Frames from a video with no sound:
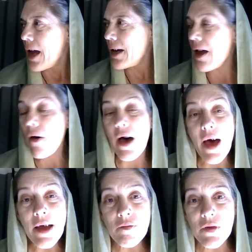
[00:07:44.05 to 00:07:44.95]
Now,
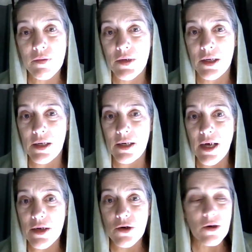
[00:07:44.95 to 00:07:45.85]
I've lived in the
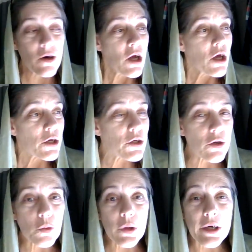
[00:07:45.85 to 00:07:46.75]
desert,
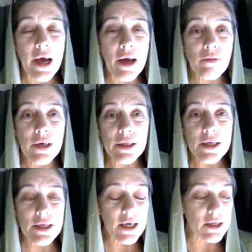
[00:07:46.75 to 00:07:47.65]
so when I read
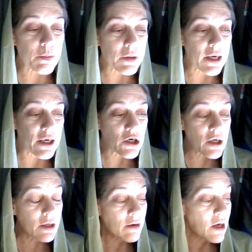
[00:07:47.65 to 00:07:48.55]
this explanation,